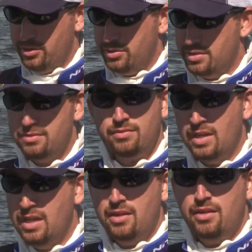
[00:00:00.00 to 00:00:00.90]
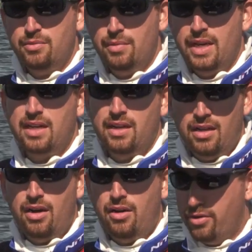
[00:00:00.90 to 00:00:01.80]
You're just making it a
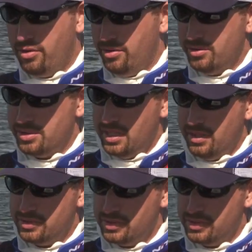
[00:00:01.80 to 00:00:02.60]
lot harder on yourself.